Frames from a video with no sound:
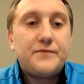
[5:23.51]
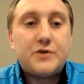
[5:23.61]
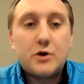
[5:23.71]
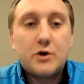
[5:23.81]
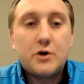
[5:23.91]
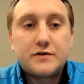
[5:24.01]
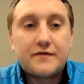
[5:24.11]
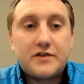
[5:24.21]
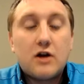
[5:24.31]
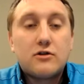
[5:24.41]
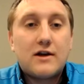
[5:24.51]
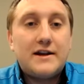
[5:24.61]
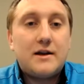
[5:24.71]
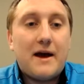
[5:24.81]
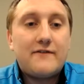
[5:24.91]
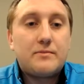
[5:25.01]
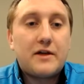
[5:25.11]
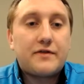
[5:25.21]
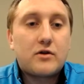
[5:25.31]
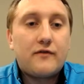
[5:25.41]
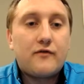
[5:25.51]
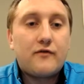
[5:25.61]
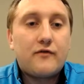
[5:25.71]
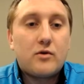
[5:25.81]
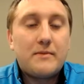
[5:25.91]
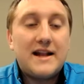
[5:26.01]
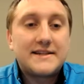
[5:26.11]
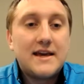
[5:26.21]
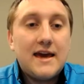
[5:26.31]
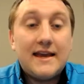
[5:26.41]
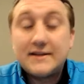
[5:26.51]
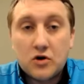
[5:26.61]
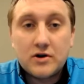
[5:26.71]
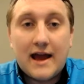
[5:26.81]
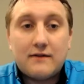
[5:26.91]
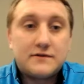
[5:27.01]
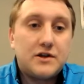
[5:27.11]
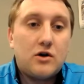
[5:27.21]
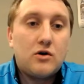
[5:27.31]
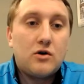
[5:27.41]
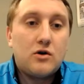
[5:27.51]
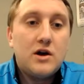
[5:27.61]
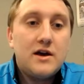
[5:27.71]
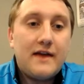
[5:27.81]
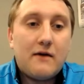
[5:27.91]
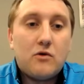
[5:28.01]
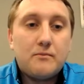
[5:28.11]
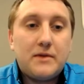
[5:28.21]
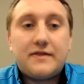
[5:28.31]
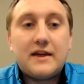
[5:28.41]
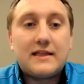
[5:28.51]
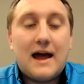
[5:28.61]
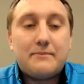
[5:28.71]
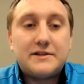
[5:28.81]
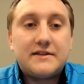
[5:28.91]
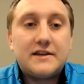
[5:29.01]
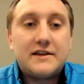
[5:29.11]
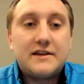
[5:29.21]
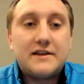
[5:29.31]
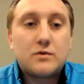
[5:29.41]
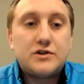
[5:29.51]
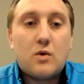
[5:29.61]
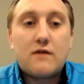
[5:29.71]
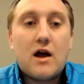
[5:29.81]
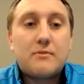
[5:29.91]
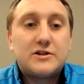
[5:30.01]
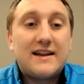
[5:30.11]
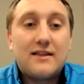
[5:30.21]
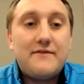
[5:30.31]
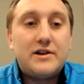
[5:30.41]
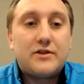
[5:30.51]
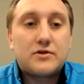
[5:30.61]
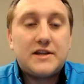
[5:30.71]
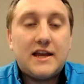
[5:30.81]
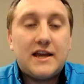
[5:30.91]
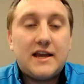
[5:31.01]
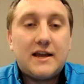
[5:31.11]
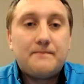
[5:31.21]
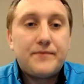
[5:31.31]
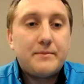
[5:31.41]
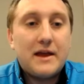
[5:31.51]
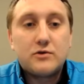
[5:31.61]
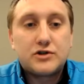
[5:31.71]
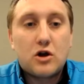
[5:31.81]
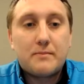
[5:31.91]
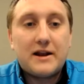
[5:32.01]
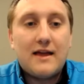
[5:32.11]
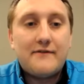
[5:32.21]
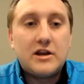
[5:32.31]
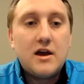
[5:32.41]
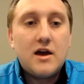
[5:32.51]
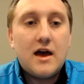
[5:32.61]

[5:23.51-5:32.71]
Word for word: Joseph Tugler ended up having to play 34 minutes. He's hurt now, so that won't be a thing that happens in this one. J'Wan Roberts at 11 and 13, Manuel Sharp at 11.